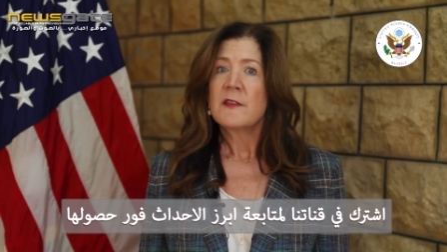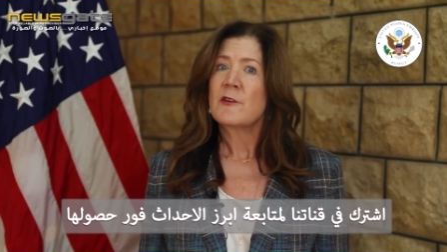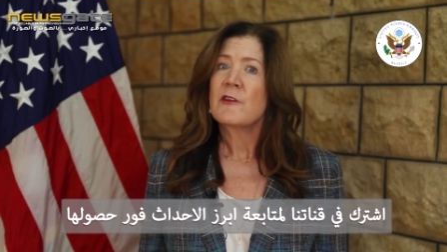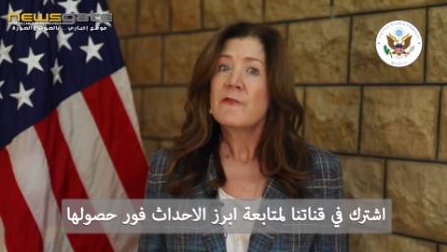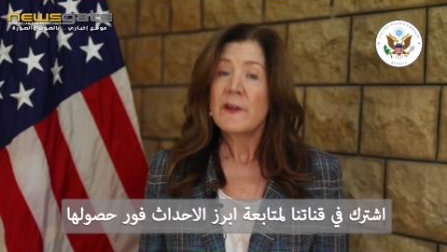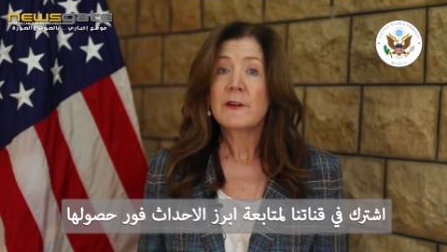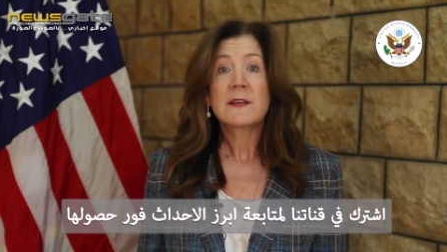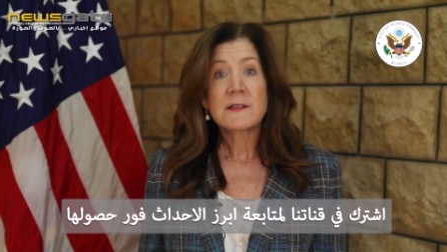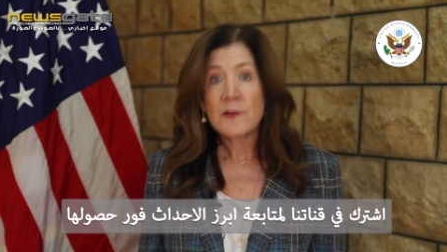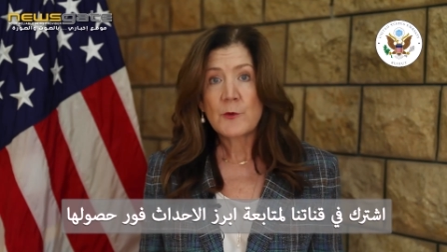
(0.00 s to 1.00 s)
There are
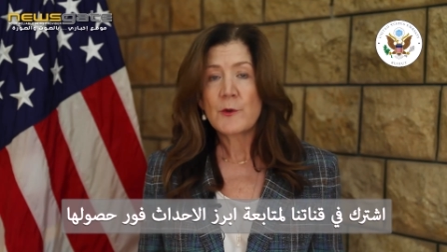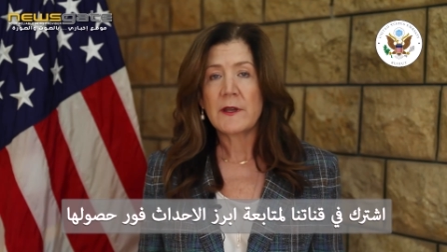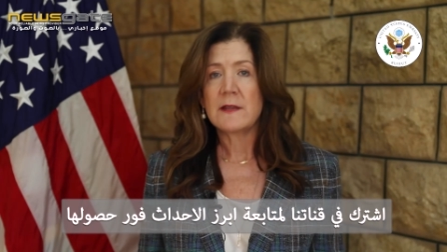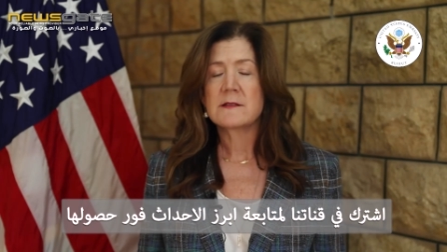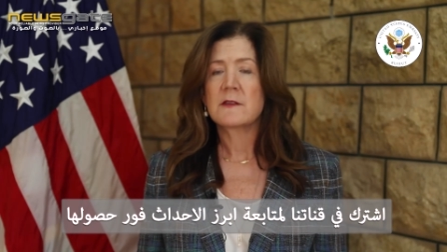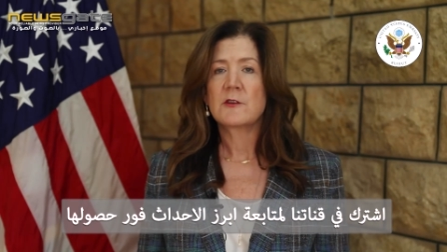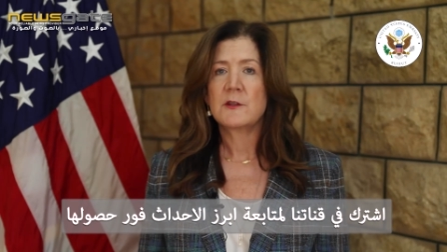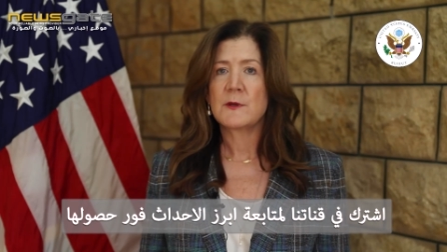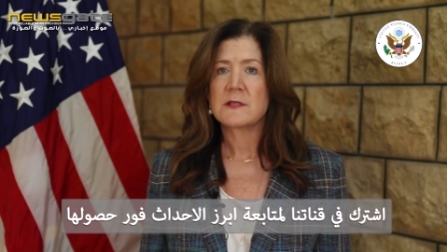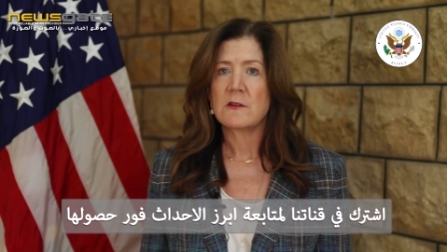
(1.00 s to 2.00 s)
various authorities under
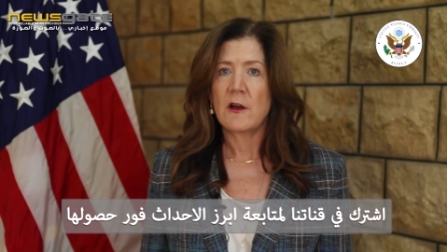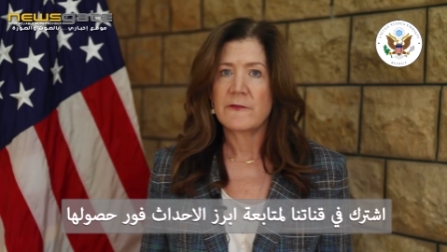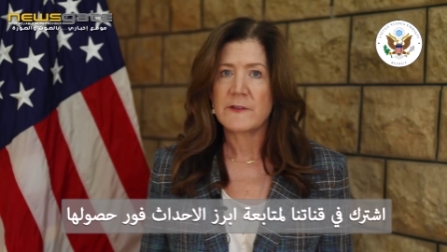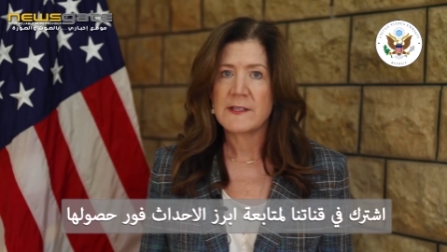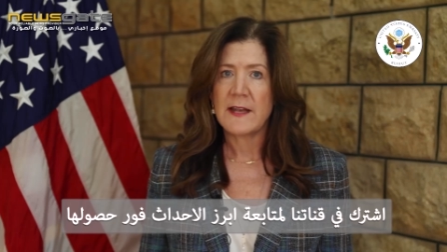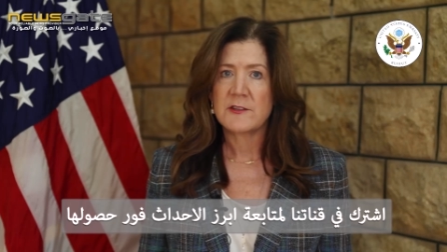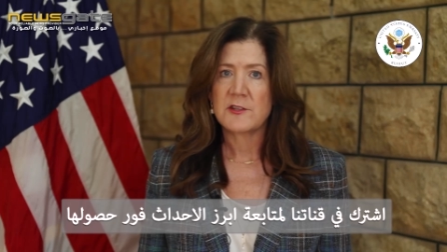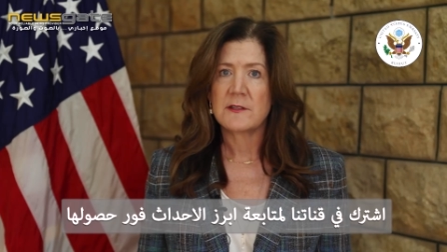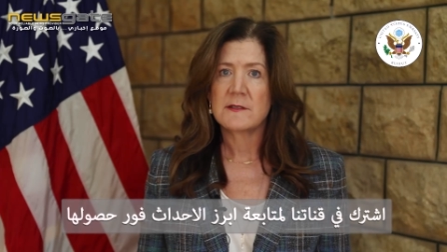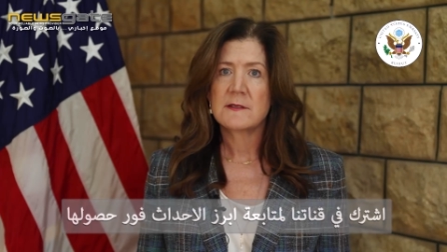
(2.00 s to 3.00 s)
U.S. law for
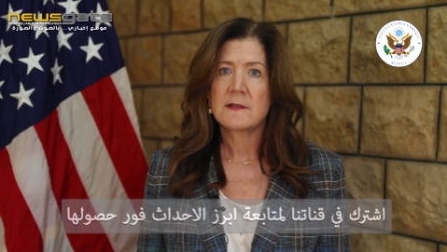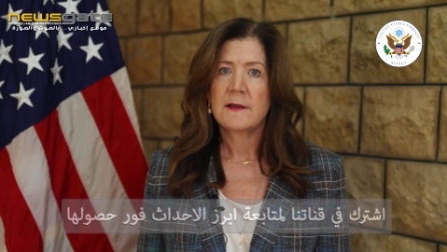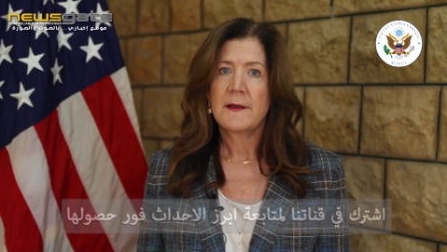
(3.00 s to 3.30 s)
sanctions.